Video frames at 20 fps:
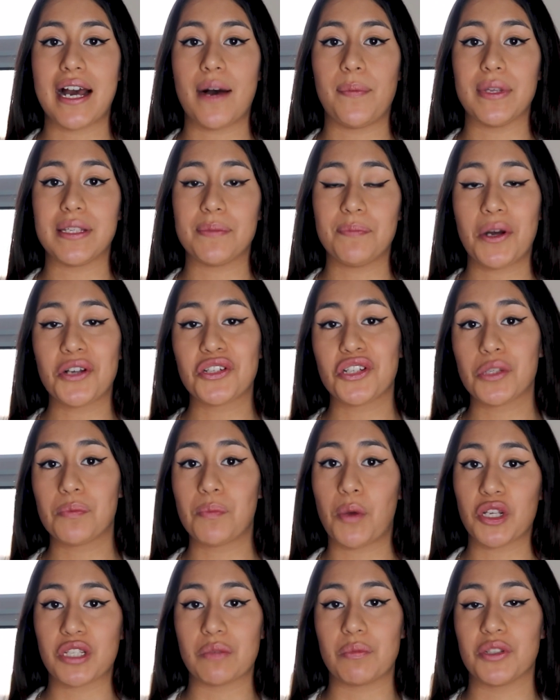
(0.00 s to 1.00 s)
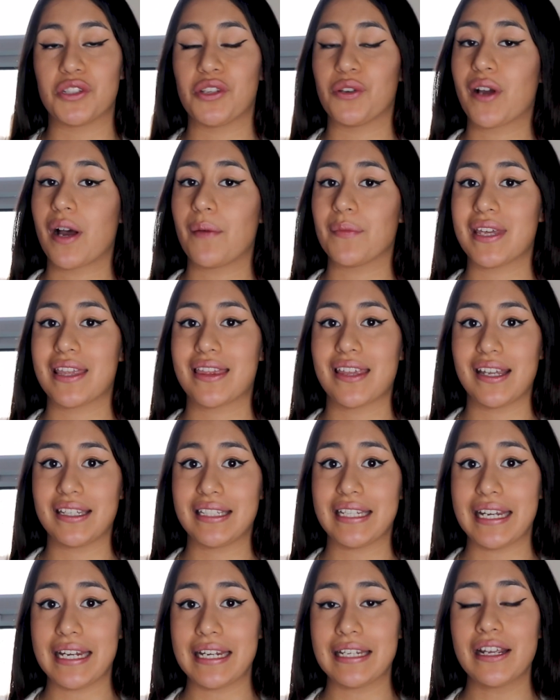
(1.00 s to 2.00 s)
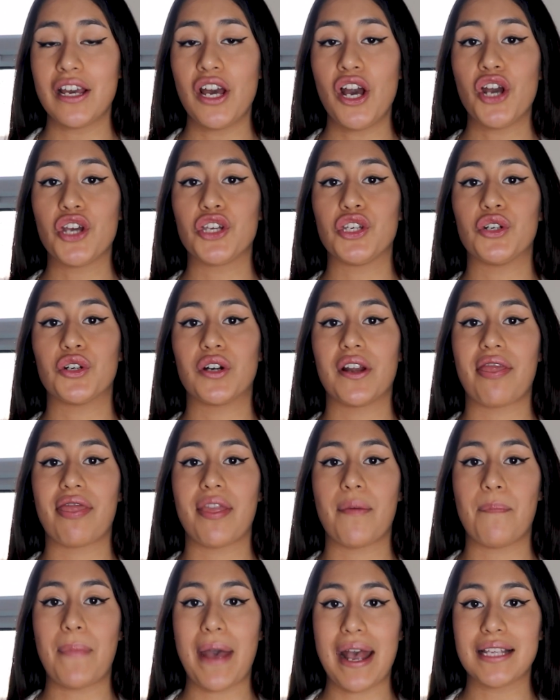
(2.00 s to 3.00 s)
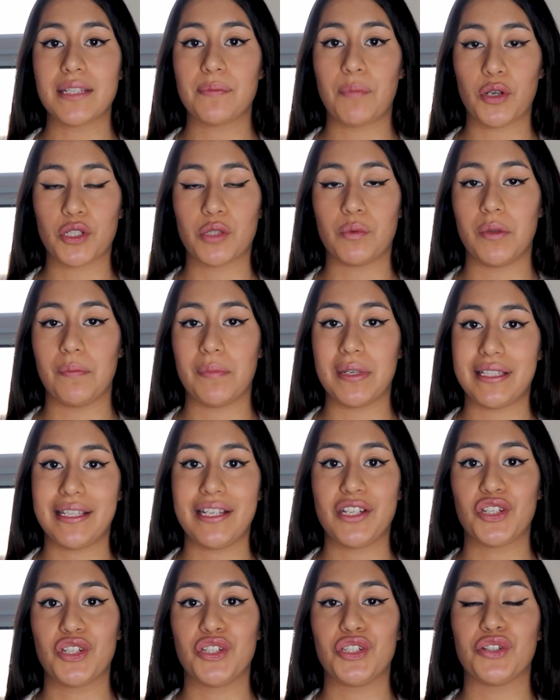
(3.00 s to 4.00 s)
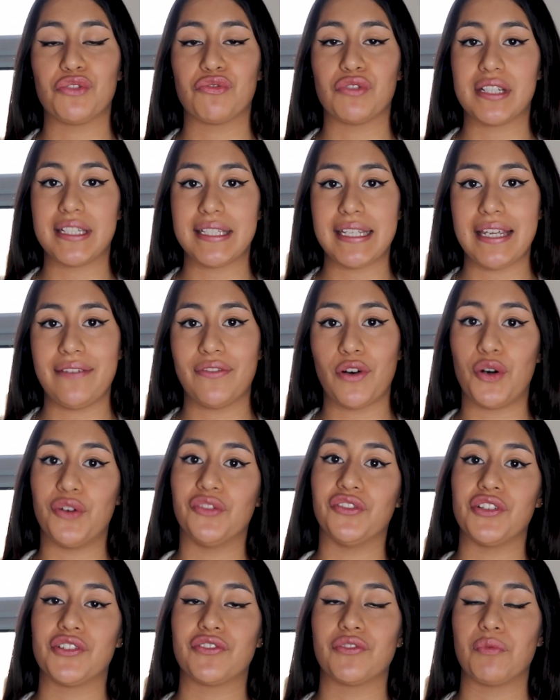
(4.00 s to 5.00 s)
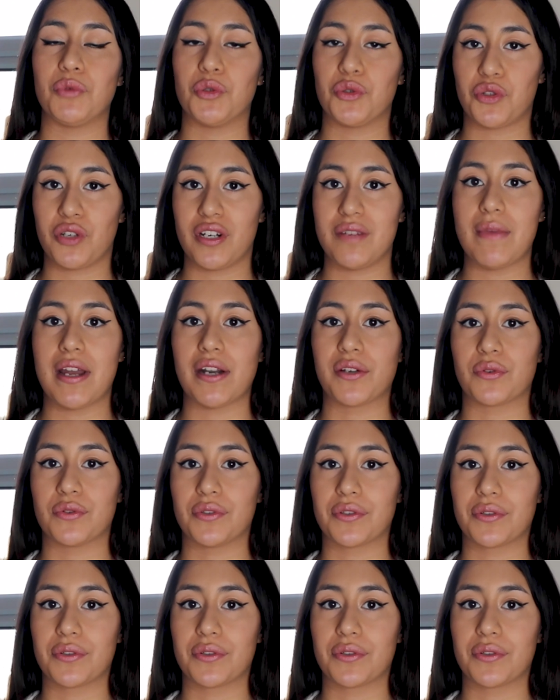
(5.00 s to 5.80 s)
it up as much as possible so come year 13, you're in the best possible position to receive offers from your dream medical